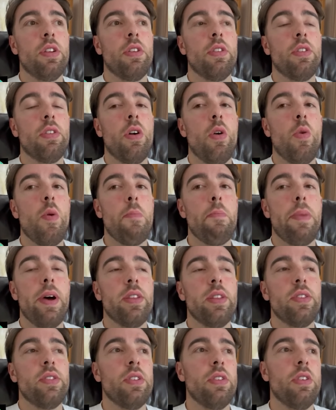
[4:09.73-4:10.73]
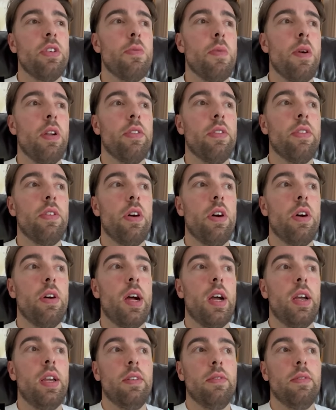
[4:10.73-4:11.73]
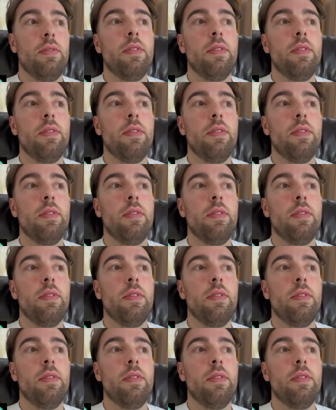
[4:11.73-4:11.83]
I thought when Benson come on, I thought, right,